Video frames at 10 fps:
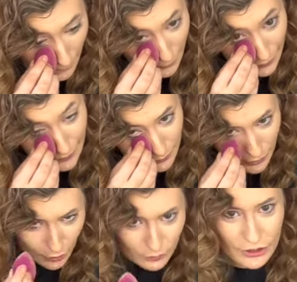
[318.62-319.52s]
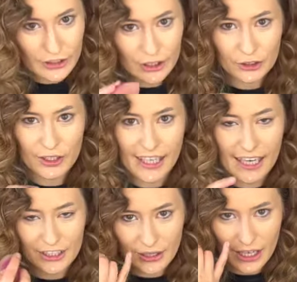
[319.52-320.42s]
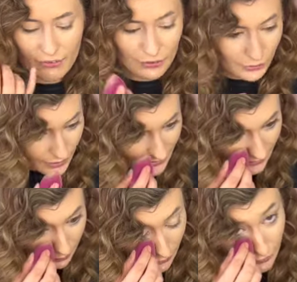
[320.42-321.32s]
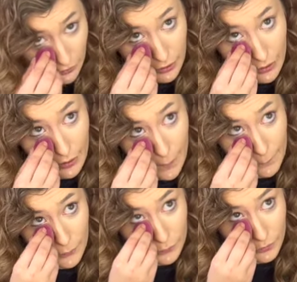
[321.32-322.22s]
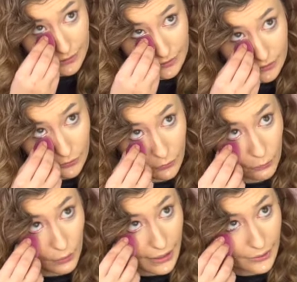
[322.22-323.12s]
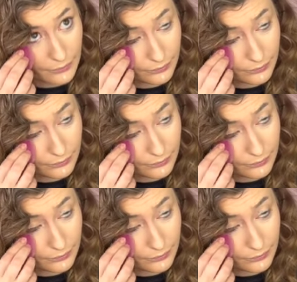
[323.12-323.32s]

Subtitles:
It can be hard when you're staring straight ahead and you have those creases, but if you look up, those creases go away.